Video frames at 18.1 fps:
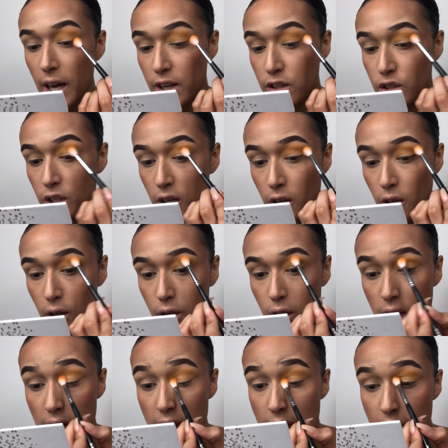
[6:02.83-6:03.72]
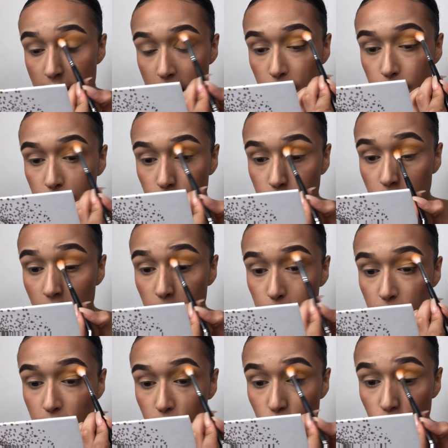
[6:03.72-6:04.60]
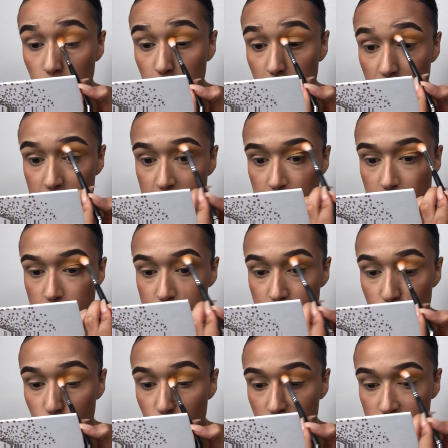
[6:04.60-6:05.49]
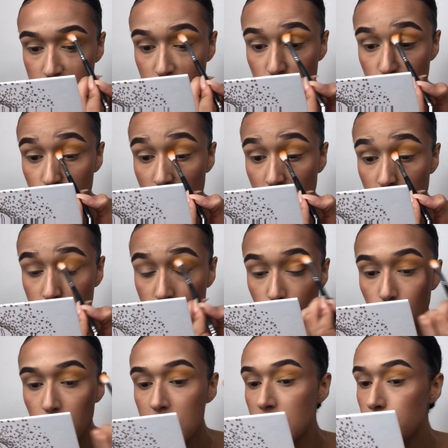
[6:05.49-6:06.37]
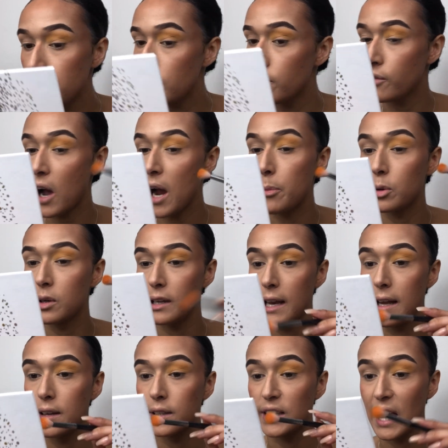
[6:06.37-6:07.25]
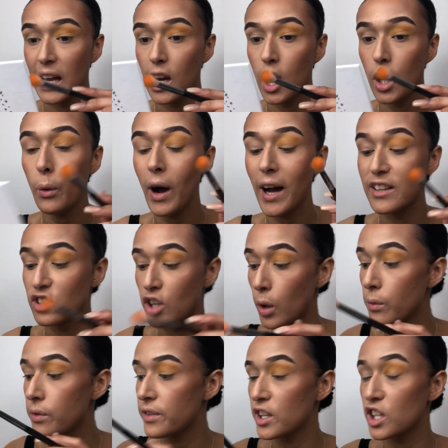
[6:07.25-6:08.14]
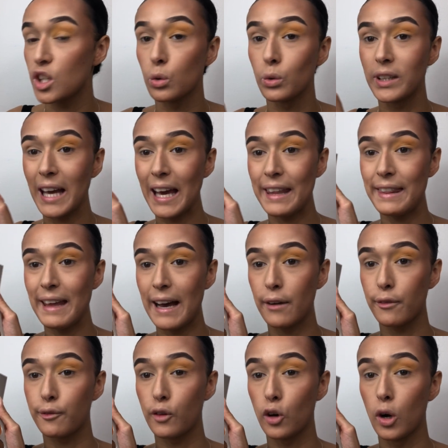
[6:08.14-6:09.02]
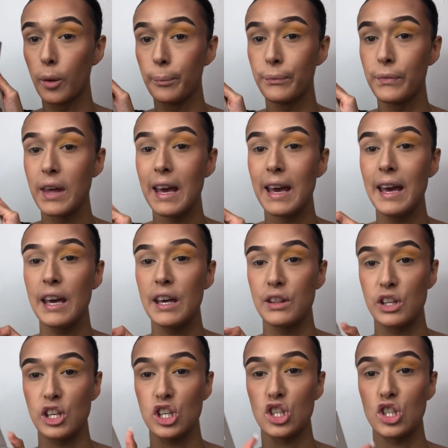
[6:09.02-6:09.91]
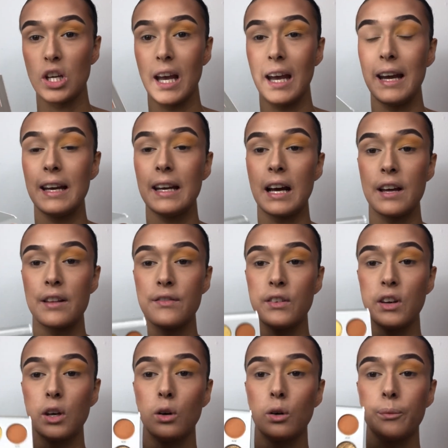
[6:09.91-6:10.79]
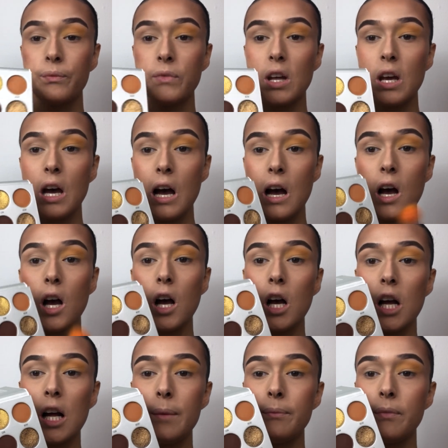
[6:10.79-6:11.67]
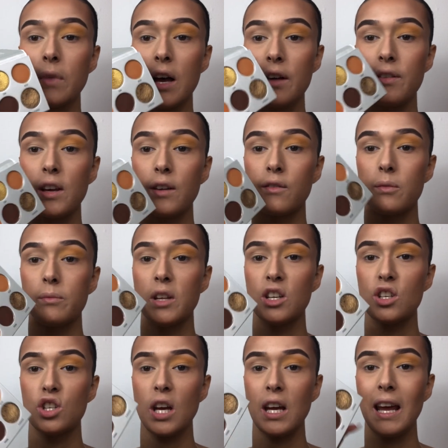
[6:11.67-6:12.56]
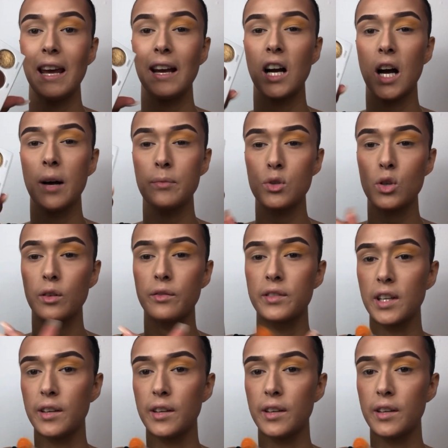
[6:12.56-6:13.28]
eyeshadow and build it up, but it could be a decent transition shade. If you want it to be a vibrant yellow, I don't think you'll get that from this shade. I feel, I think from this shade, it comes off